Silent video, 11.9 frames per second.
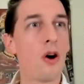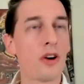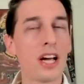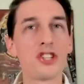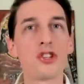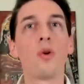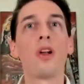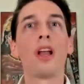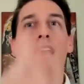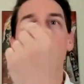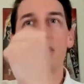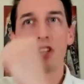Okay, so
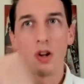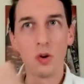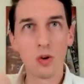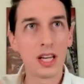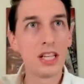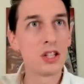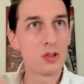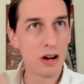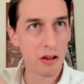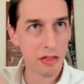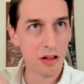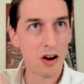let's look into
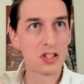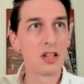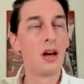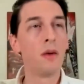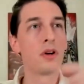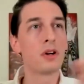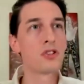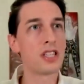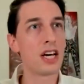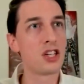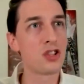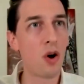our thoughts, because
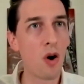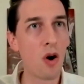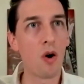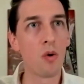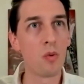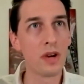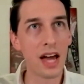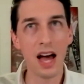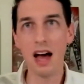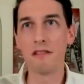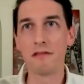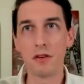that is all we
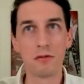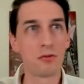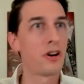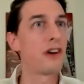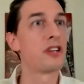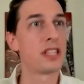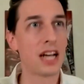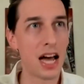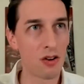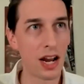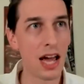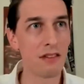have for our
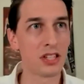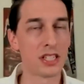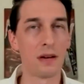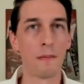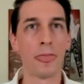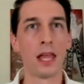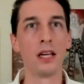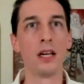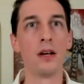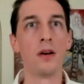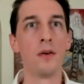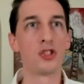entire lives.
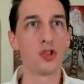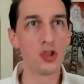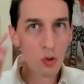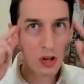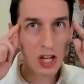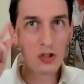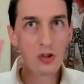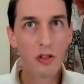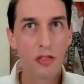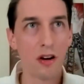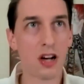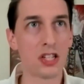So you look into your
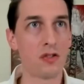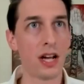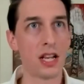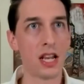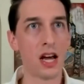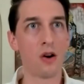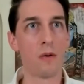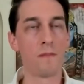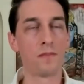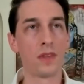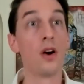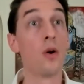thoughts right now.
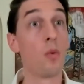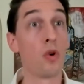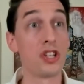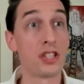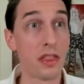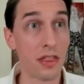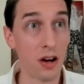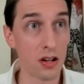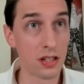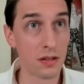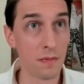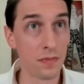What is a
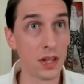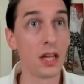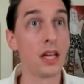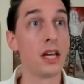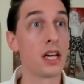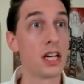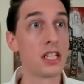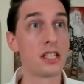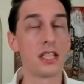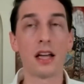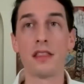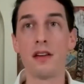thought? It
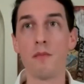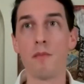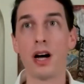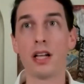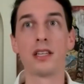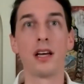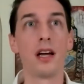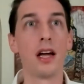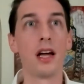is nothing but